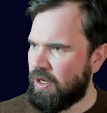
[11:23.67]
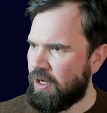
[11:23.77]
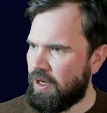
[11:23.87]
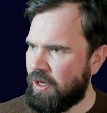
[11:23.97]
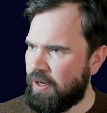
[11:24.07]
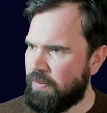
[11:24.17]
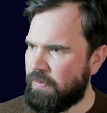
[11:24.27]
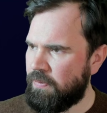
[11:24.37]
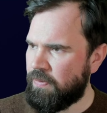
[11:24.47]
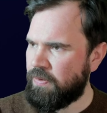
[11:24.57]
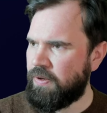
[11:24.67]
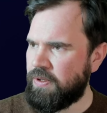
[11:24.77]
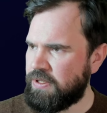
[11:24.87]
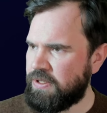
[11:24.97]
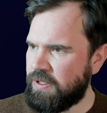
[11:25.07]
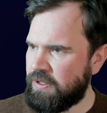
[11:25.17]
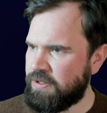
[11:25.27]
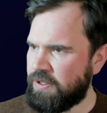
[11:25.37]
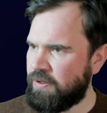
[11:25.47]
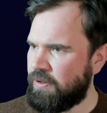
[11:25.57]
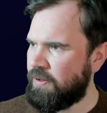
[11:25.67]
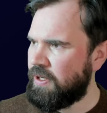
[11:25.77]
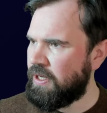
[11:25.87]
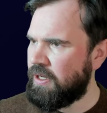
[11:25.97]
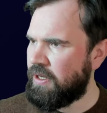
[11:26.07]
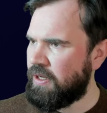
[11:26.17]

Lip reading: Let's see, let's go away.